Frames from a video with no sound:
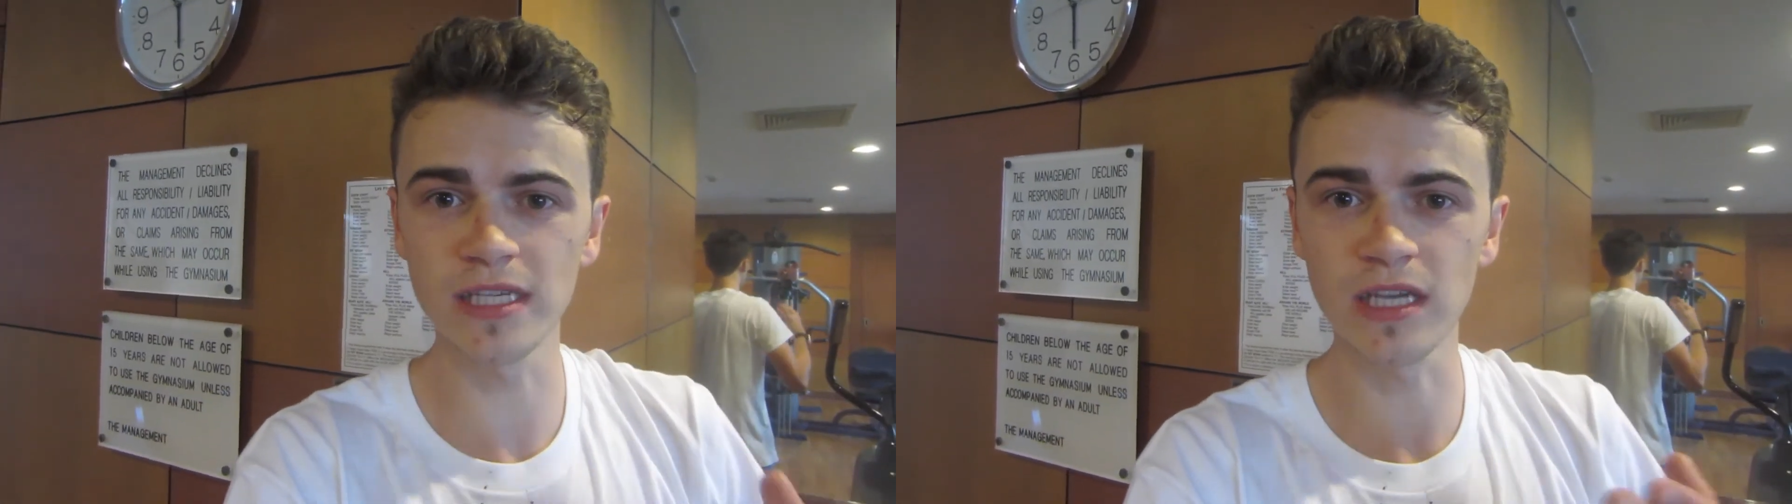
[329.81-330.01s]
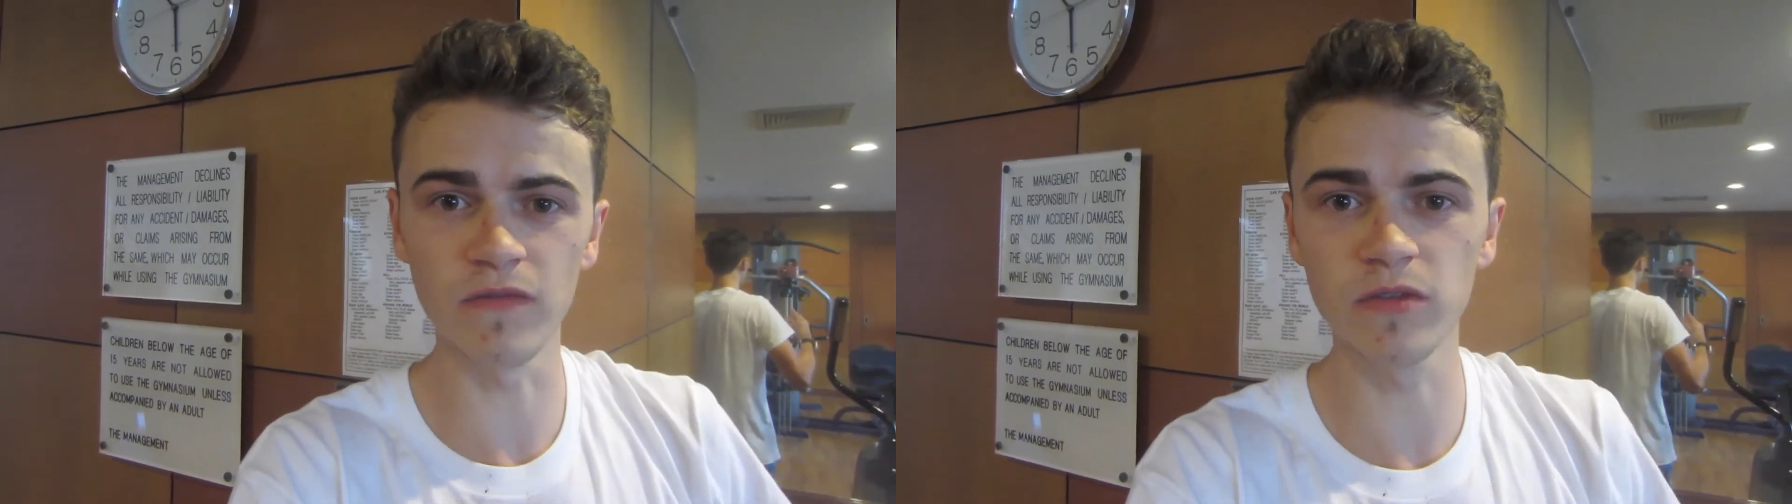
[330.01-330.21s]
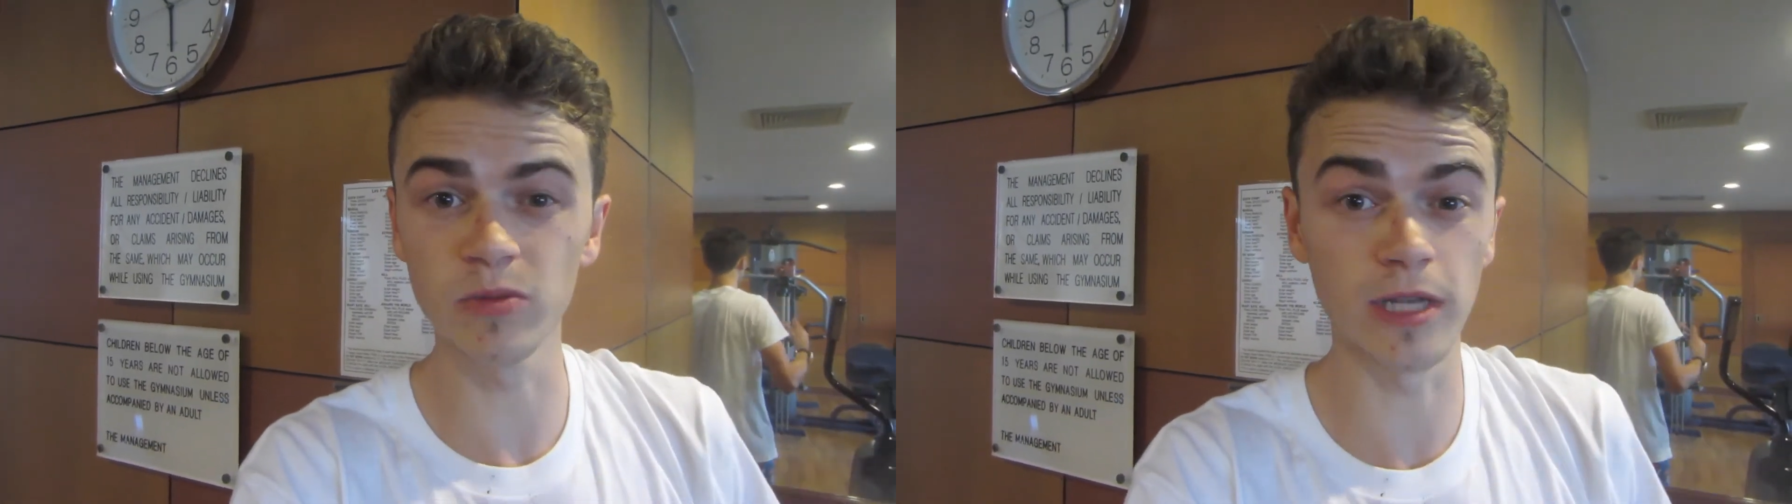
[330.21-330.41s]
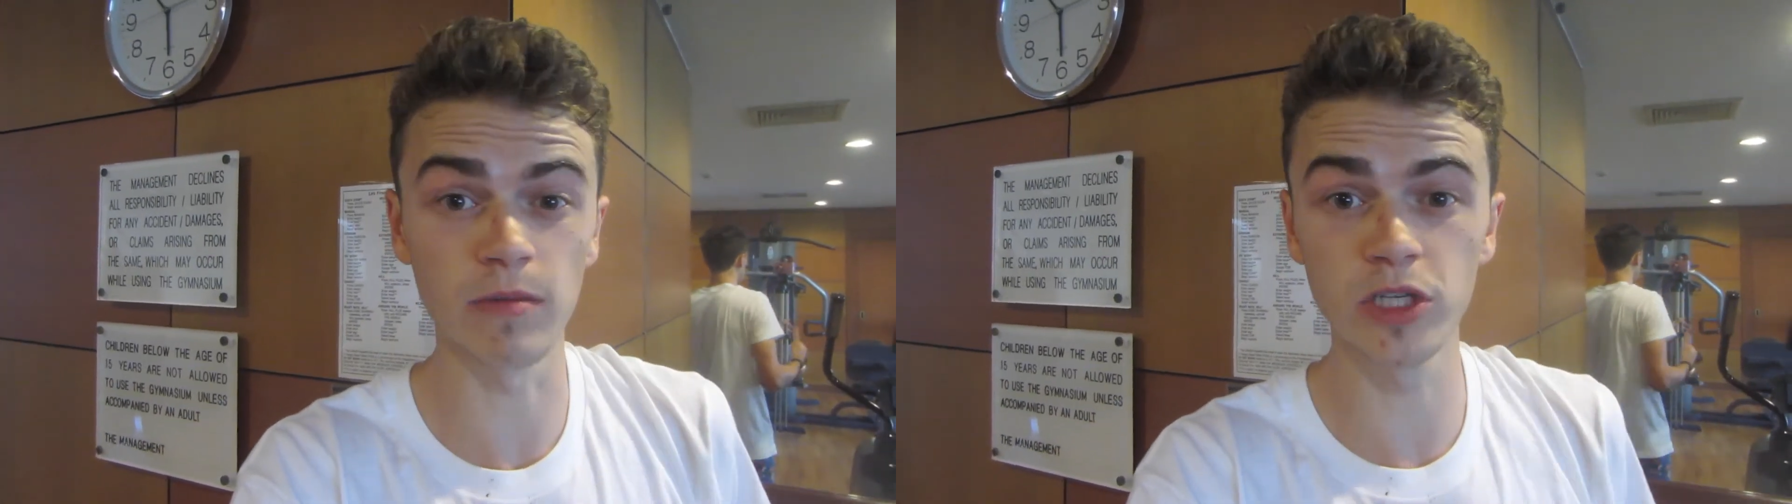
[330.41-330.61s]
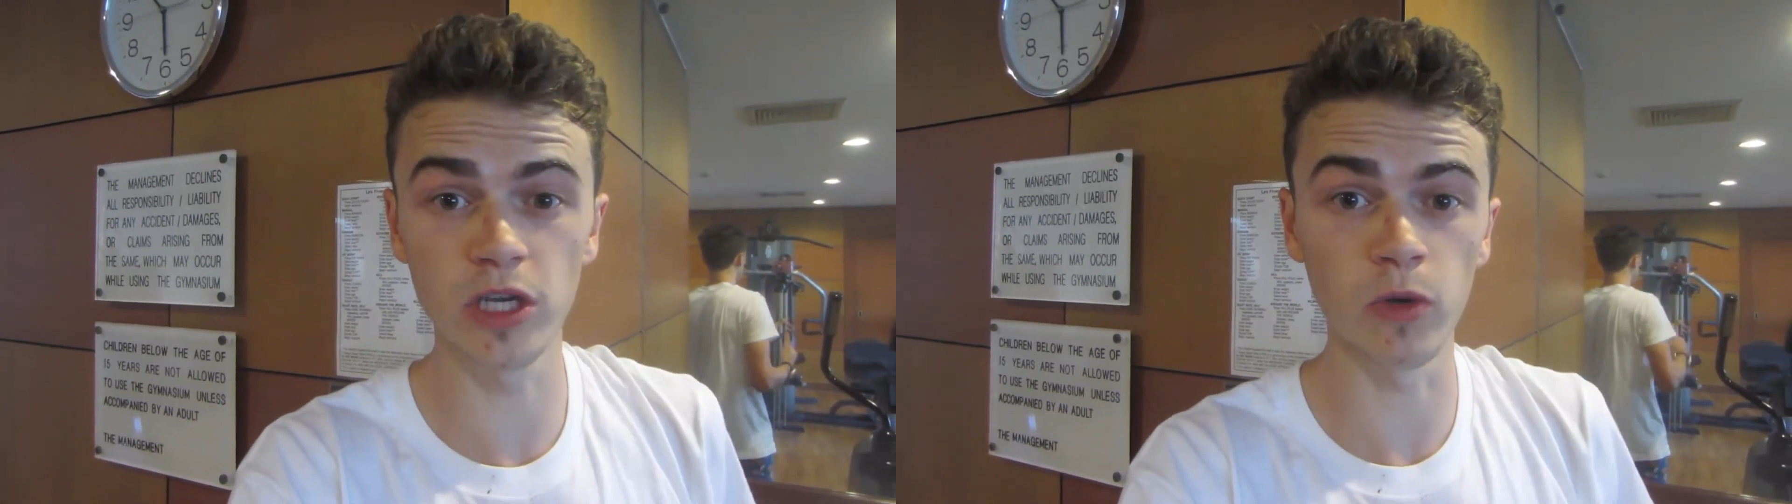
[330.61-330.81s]
comfortable
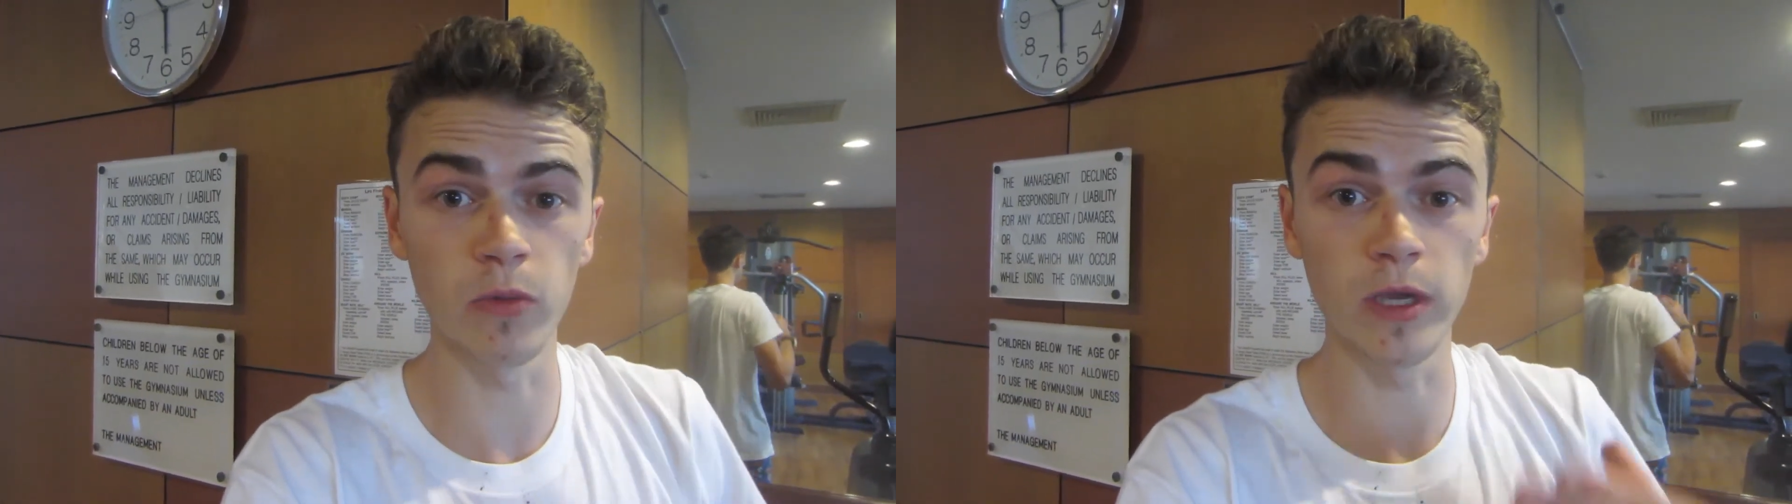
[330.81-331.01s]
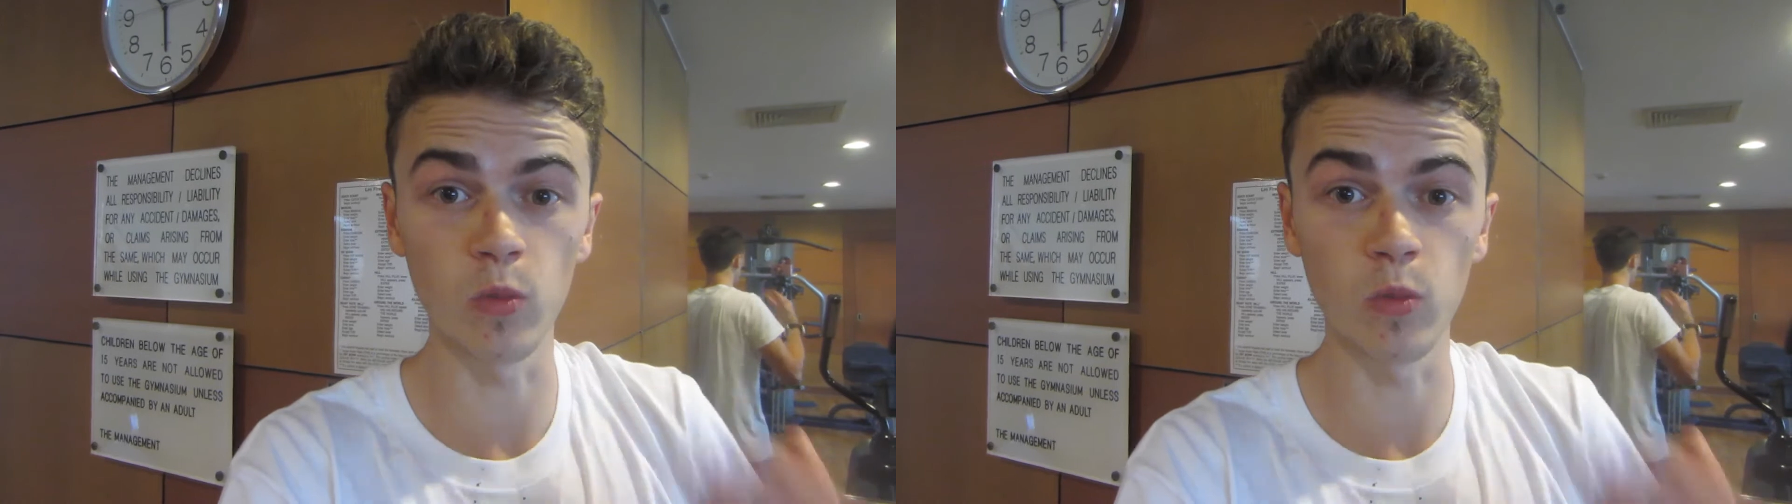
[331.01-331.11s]
temperature where we could